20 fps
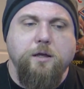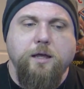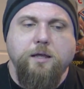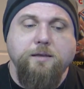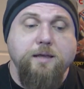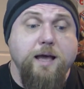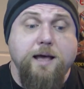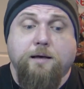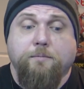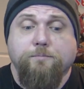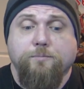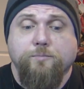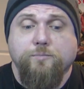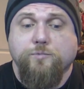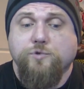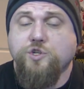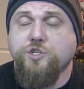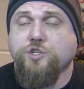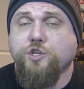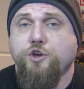Yeah,
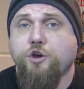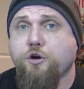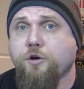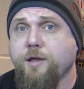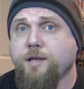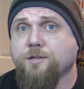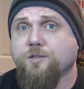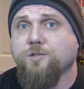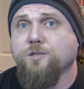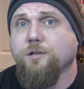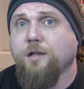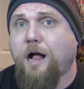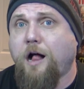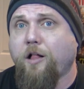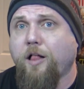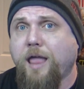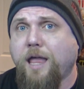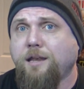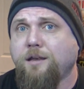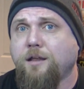just curious.
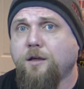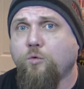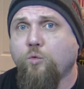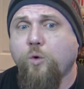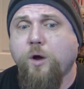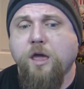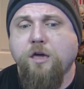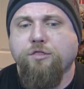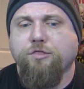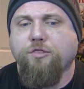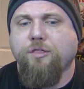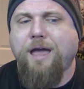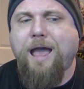I'll end it with